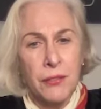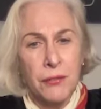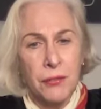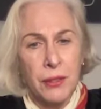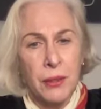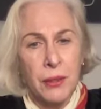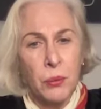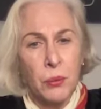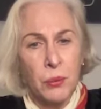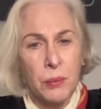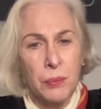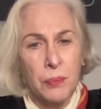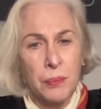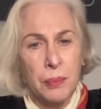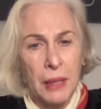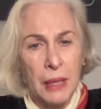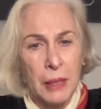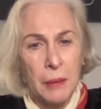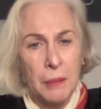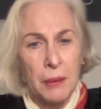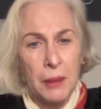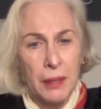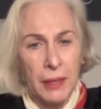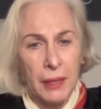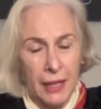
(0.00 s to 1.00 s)
different
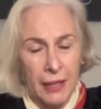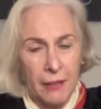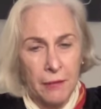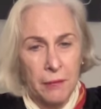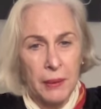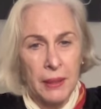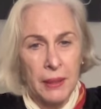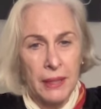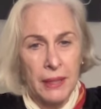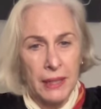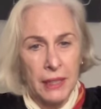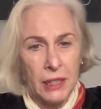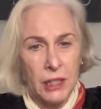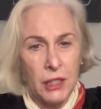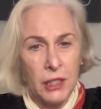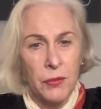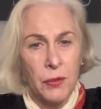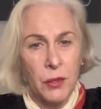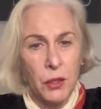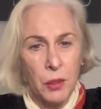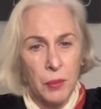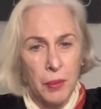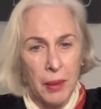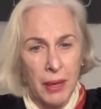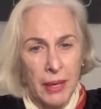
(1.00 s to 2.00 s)
people have been
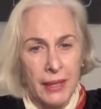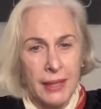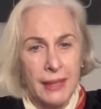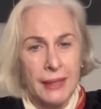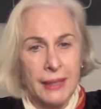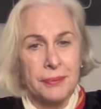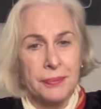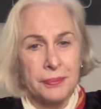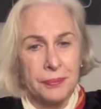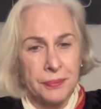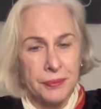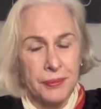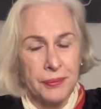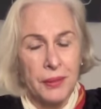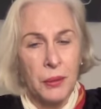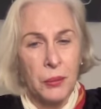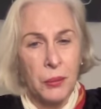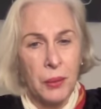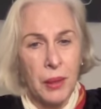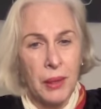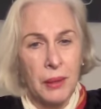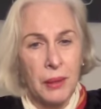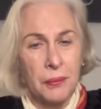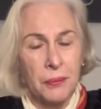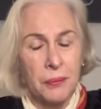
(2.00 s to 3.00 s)
interviewed about it.
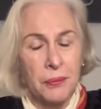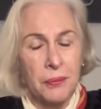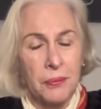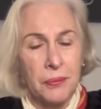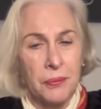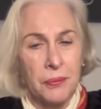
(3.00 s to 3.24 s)
Well,